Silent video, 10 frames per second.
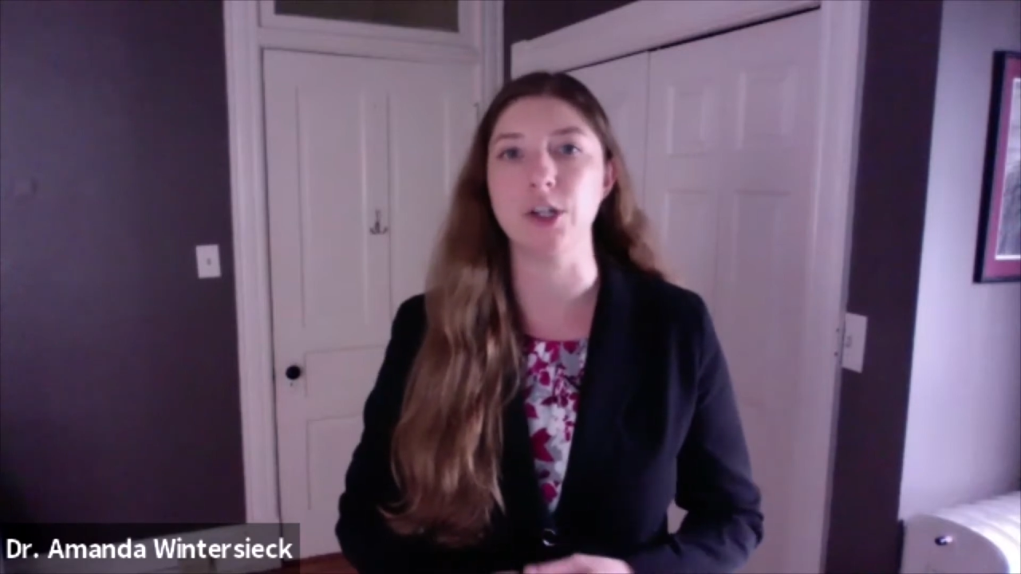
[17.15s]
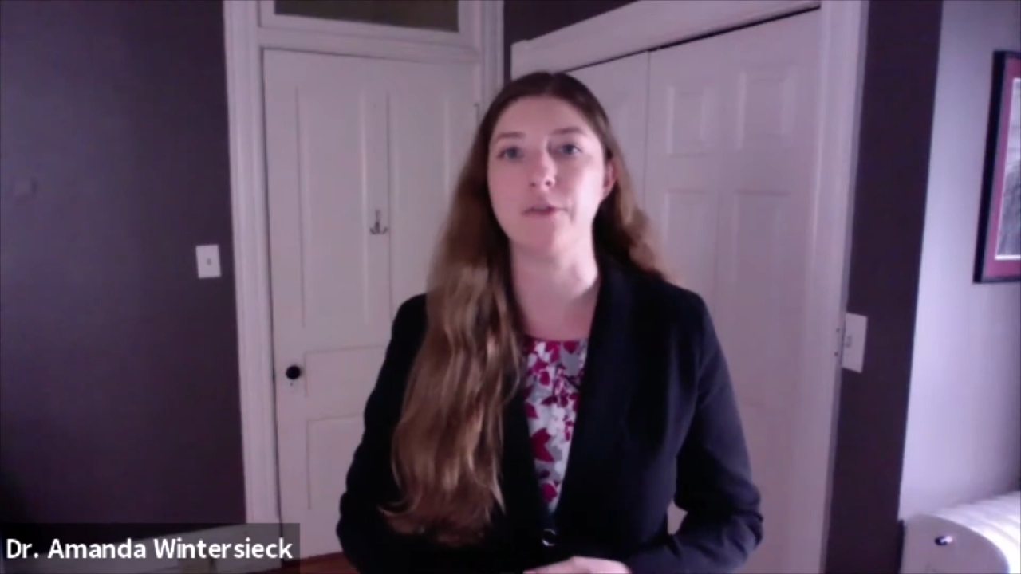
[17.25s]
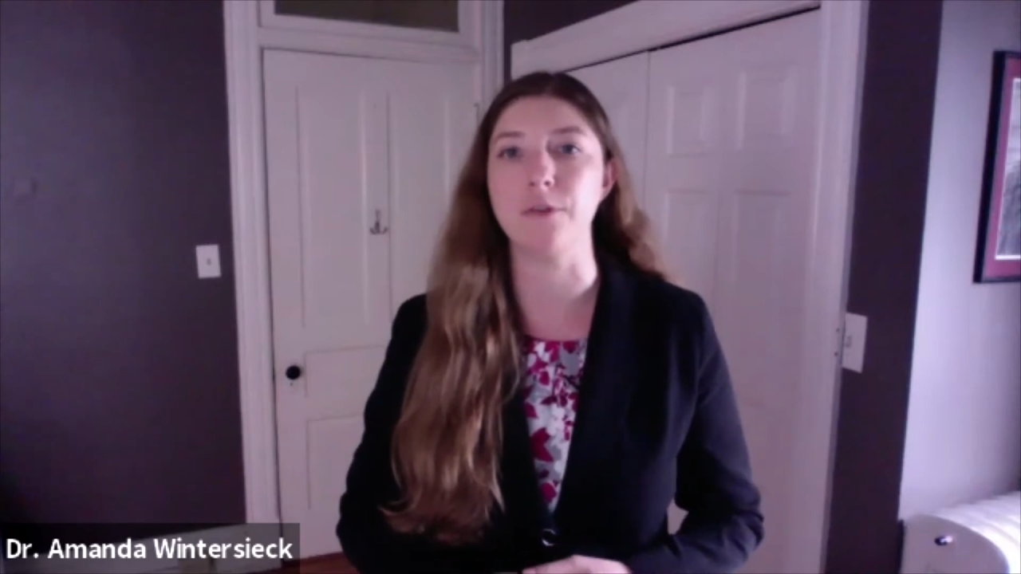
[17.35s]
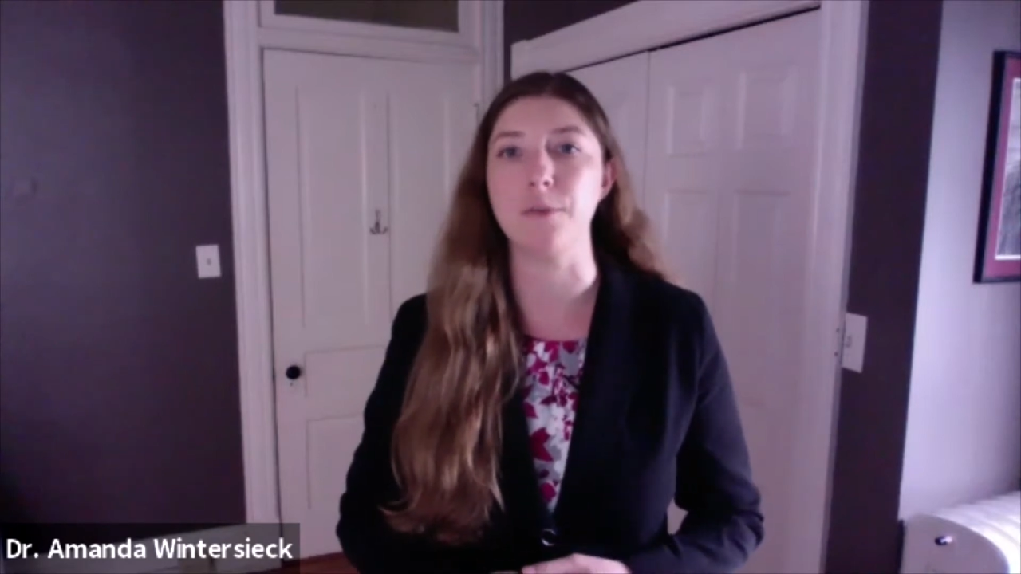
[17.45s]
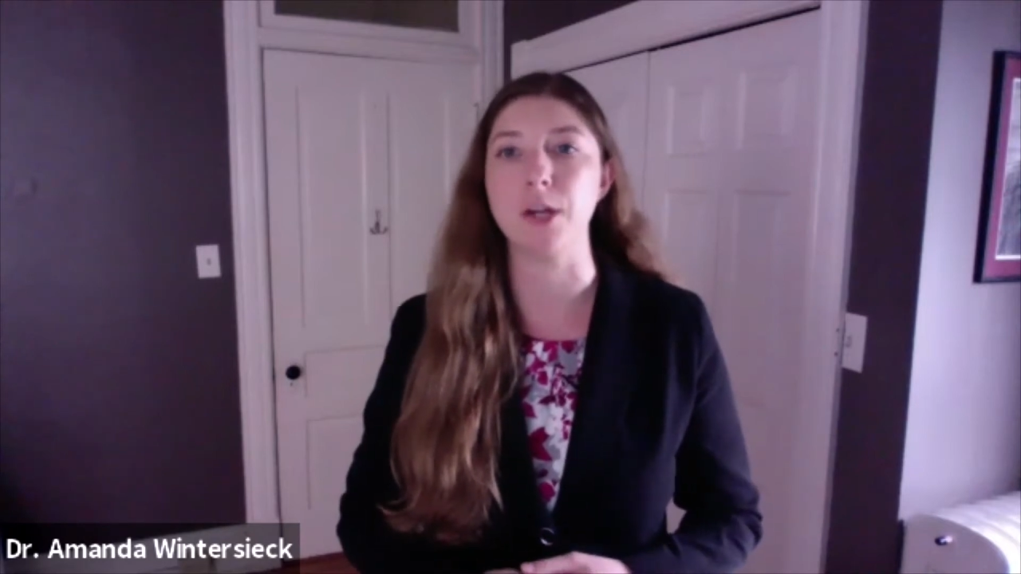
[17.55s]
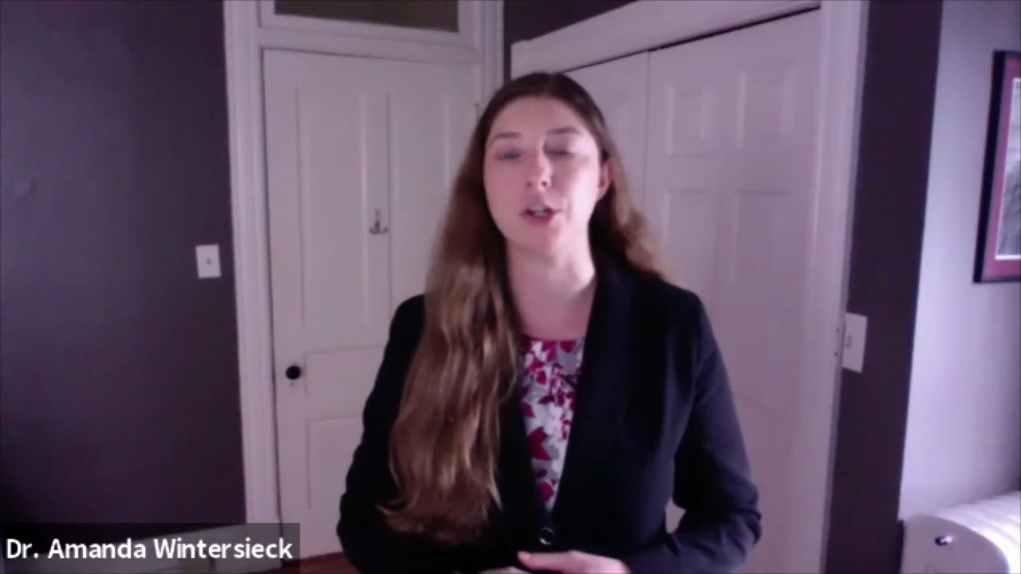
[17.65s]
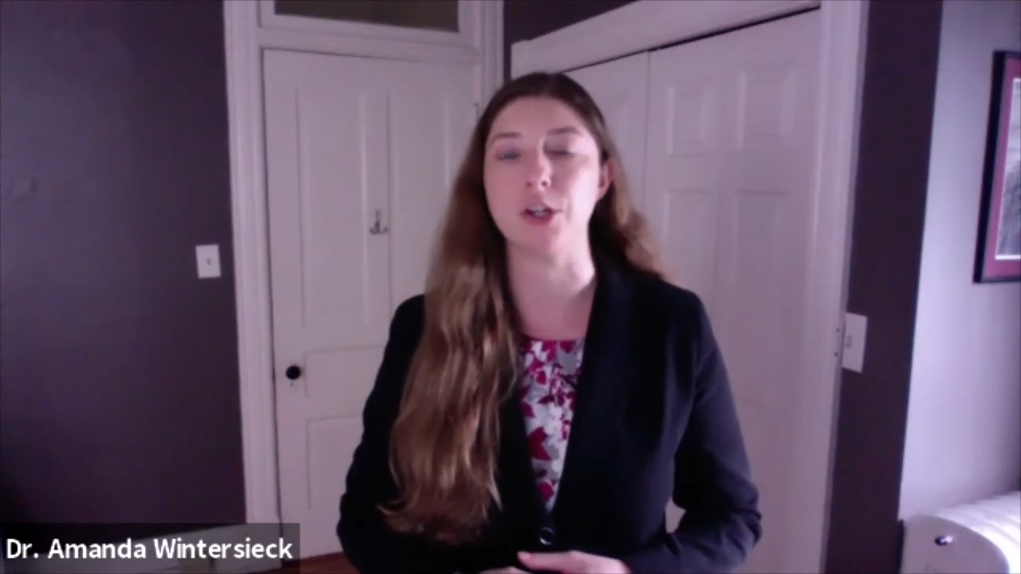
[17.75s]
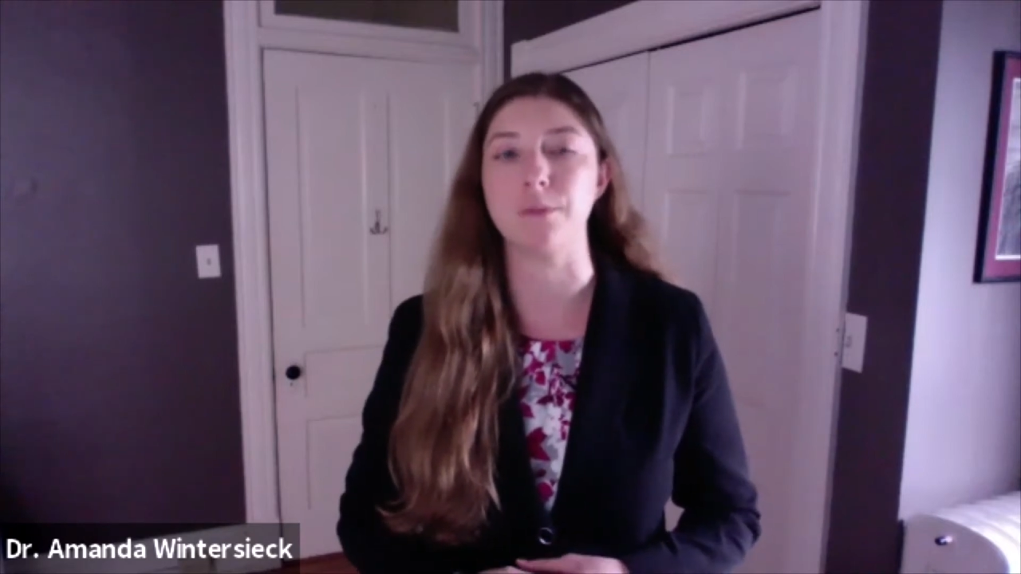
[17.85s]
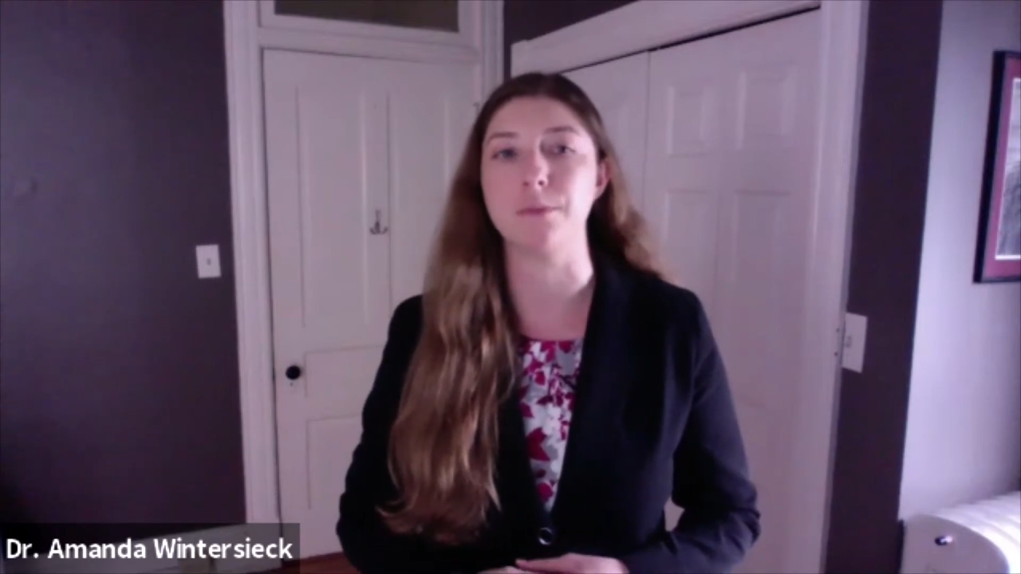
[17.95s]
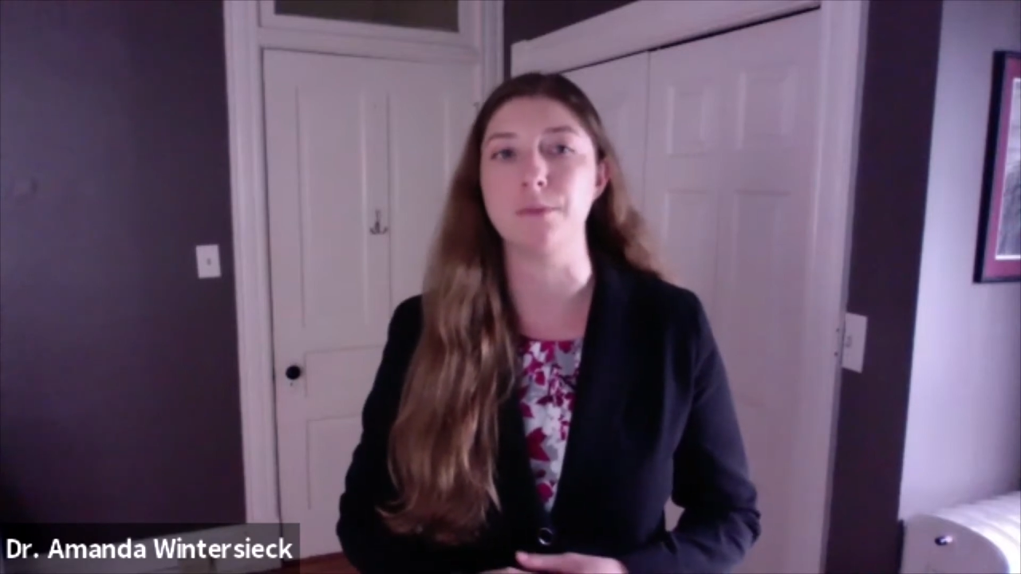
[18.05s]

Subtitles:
information.